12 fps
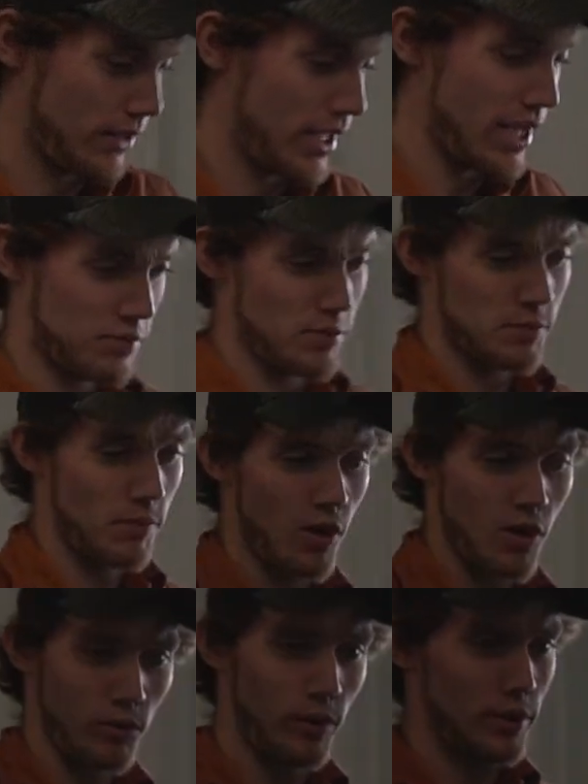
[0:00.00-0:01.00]
the last we
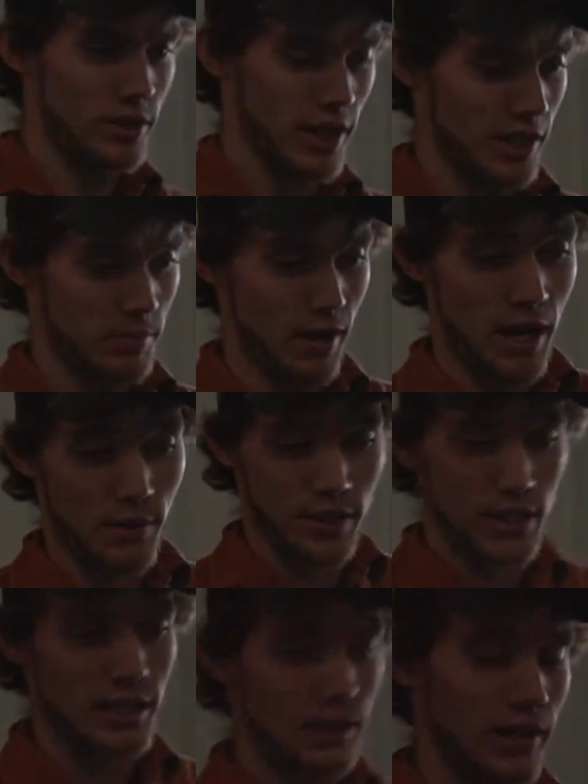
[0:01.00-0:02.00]
spoke, we talked about how we
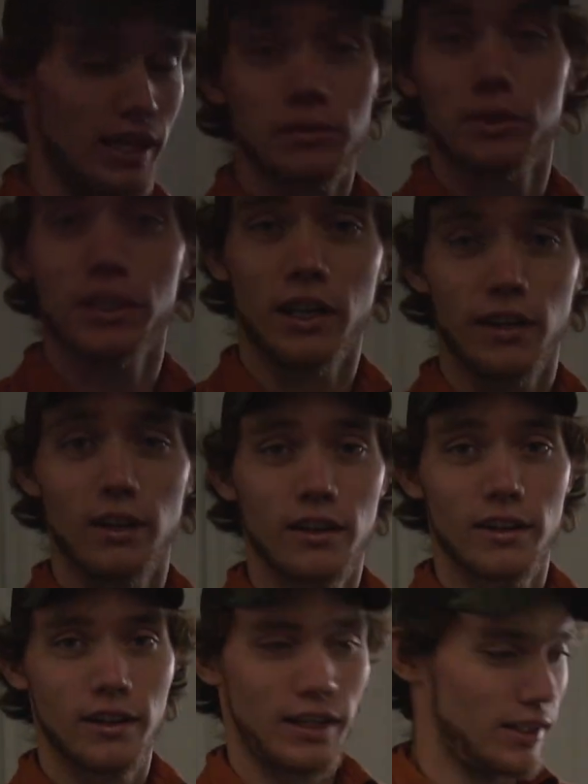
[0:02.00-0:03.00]
needed to level the
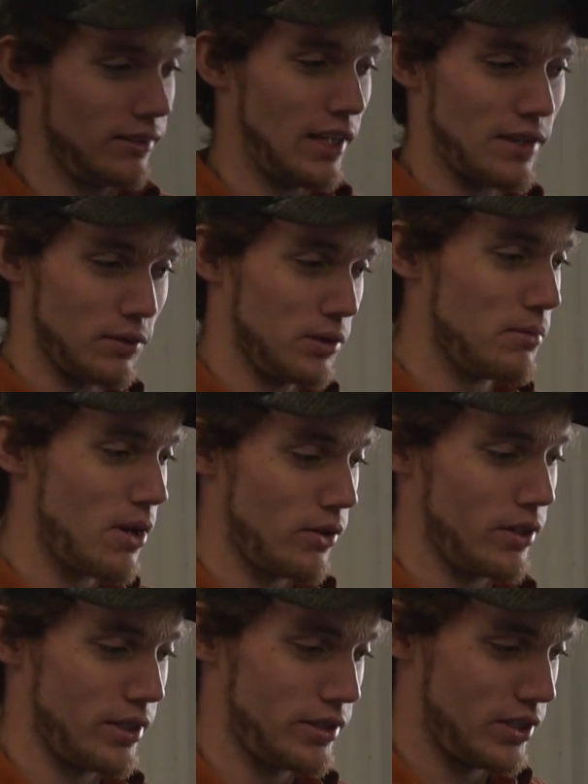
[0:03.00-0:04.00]
car and level the
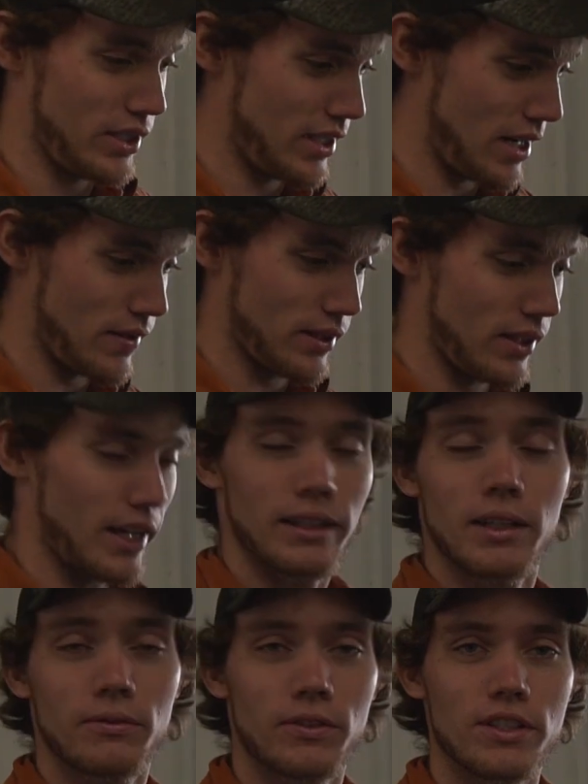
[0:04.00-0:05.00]
motor to get everything
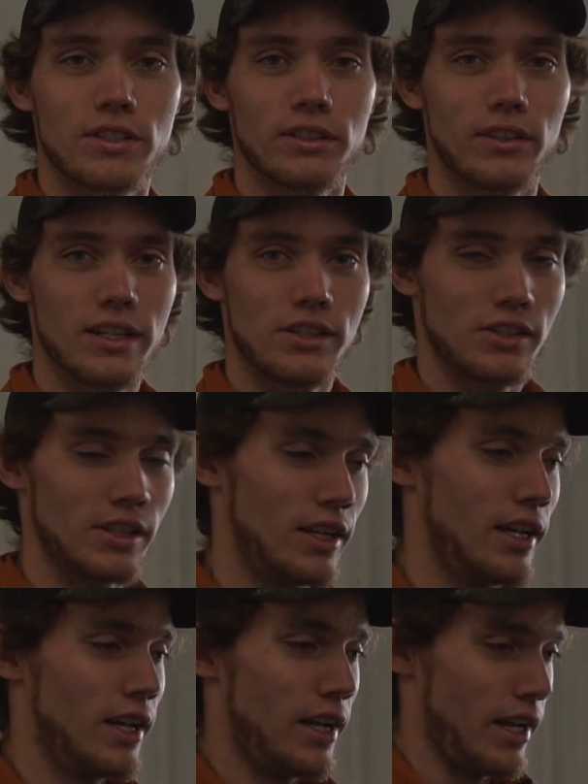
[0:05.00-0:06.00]
lined up for installation.
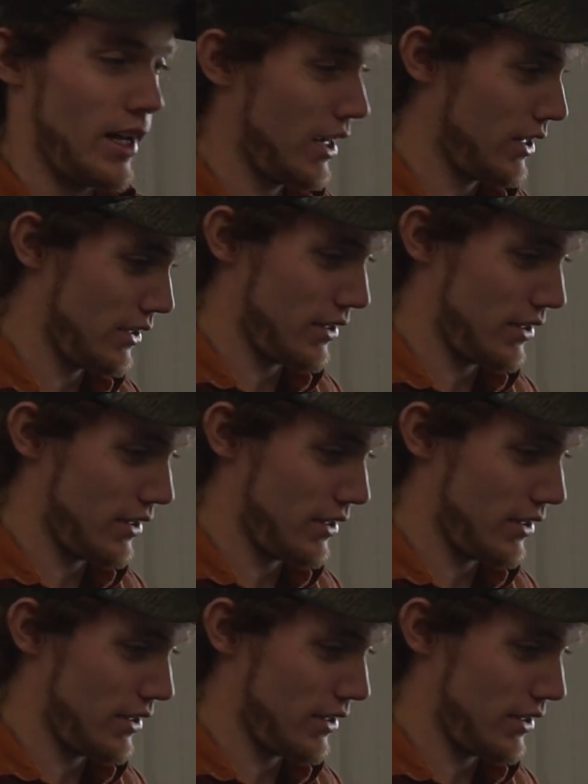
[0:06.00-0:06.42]
And